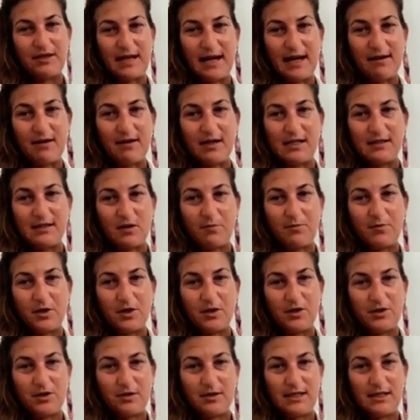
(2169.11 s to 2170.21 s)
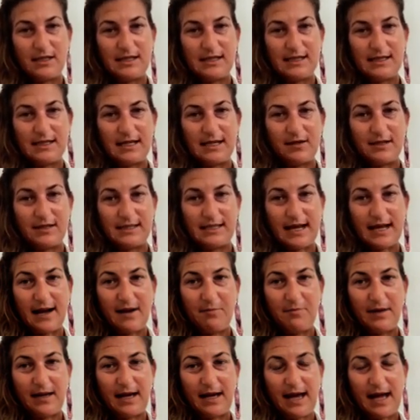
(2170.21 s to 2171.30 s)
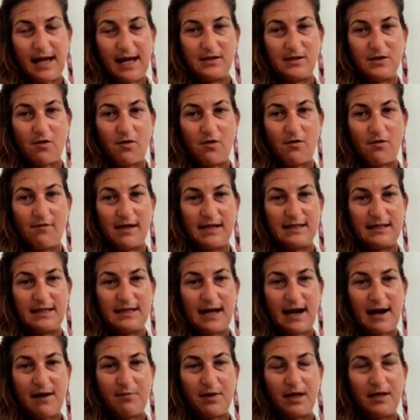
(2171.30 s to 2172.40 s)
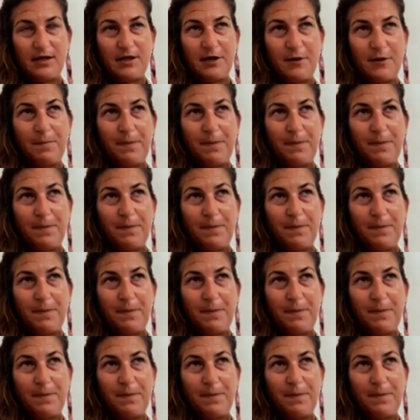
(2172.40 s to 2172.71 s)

There is opportunities, there is helping hands always there, but